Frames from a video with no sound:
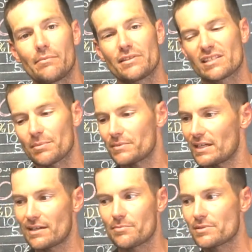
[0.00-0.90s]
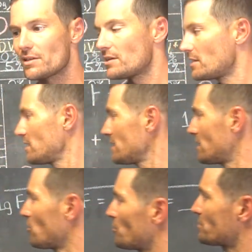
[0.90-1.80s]
But sometimes,
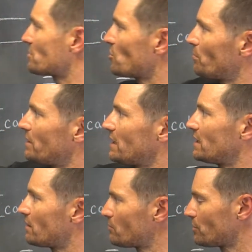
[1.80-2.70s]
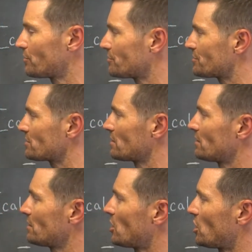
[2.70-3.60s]
with so many numbers
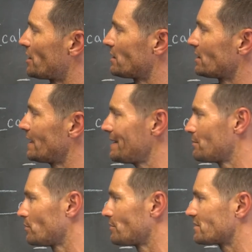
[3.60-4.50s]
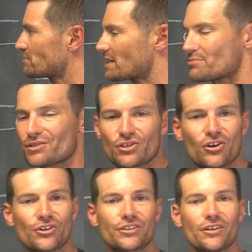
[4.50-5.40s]
on a label, sometimes it's
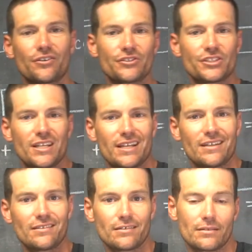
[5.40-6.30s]
hard to understand.